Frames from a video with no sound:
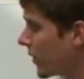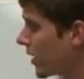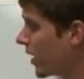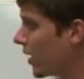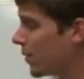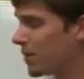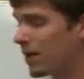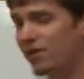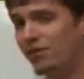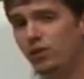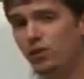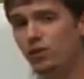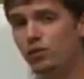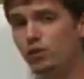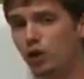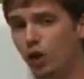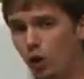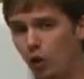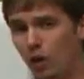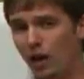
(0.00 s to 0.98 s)
if you
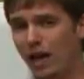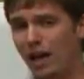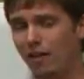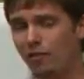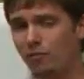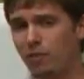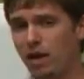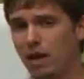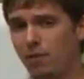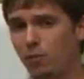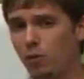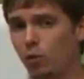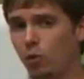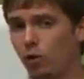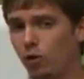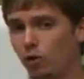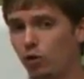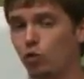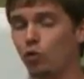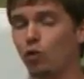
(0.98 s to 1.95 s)
don't have
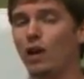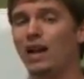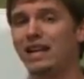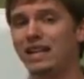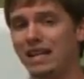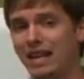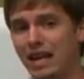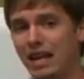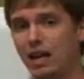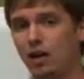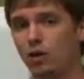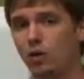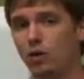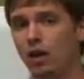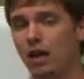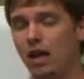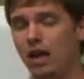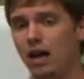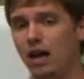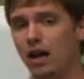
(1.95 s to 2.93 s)
paperwork right
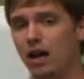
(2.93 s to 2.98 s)
now